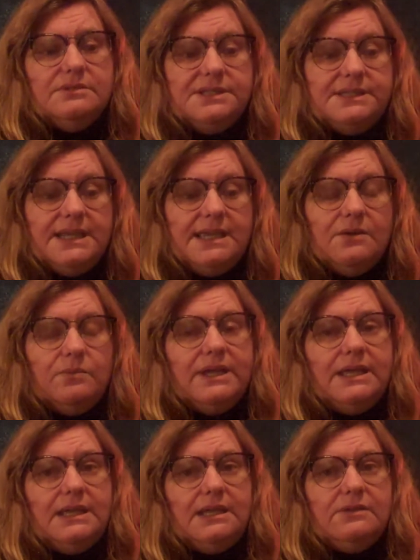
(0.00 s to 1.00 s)
stay
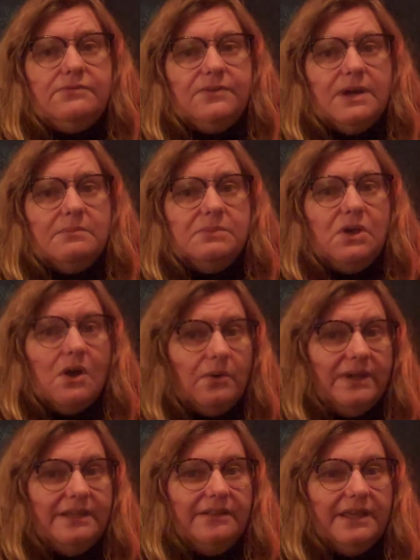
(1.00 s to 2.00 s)
away from
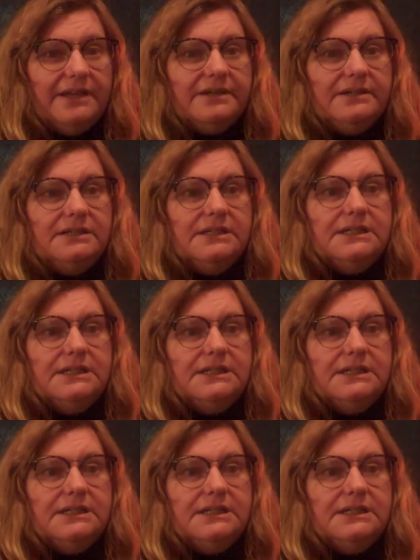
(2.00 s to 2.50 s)
going there,